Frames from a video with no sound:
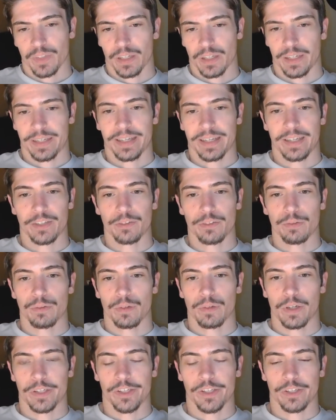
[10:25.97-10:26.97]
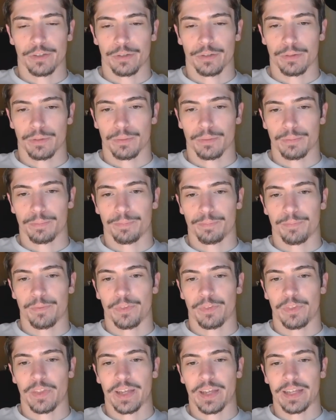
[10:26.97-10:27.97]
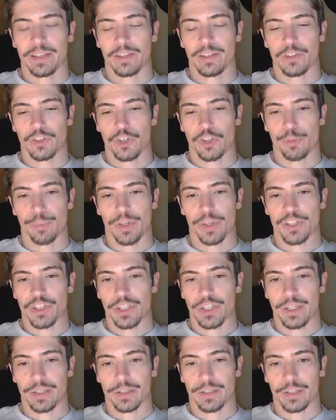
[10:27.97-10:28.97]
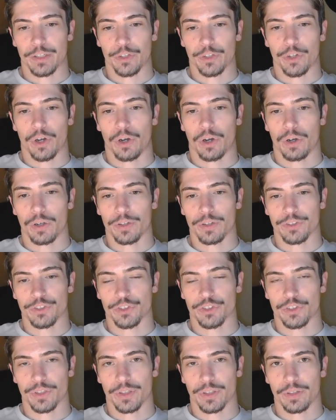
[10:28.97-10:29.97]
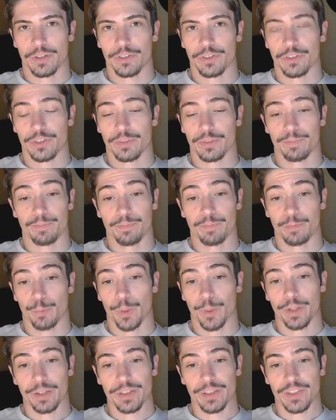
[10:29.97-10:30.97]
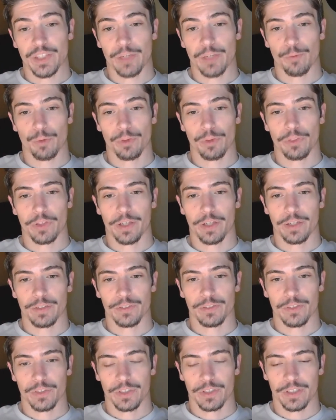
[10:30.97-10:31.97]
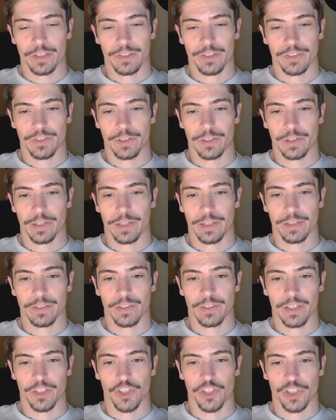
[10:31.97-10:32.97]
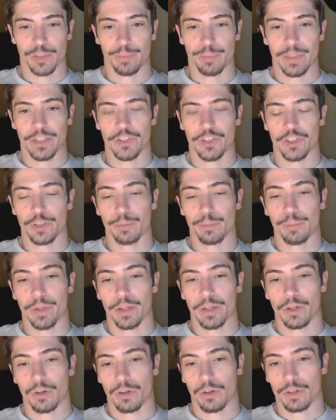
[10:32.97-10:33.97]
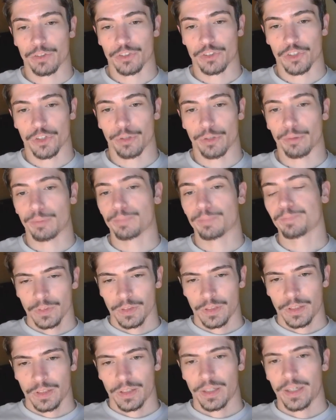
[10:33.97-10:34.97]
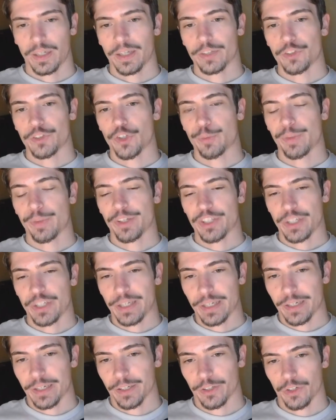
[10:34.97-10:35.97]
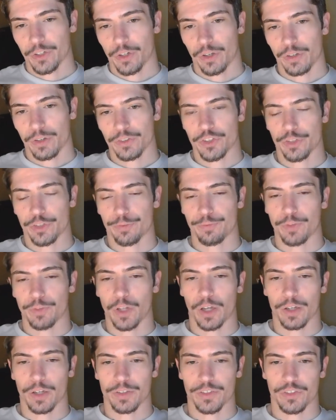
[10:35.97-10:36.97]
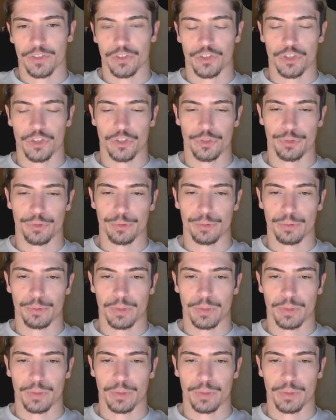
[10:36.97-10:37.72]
And another thing that too much heat can cause is, there's really several things, is the things I just mentioned, but also too much heat can cause your flux to